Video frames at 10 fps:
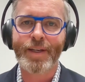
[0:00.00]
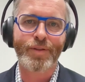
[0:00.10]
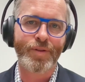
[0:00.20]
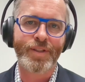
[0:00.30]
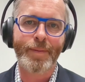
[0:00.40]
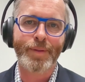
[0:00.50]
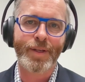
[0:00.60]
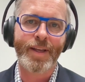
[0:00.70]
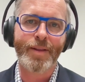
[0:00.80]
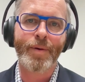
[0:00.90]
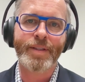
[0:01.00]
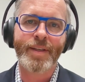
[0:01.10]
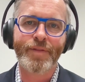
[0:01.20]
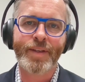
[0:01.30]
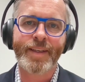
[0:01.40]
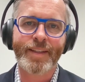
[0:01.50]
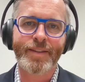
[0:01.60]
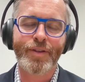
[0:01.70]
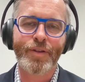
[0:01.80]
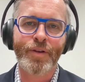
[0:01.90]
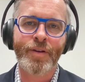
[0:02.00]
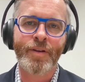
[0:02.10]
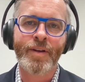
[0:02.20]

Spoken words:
extra steps that you'd otherwise have to click to do.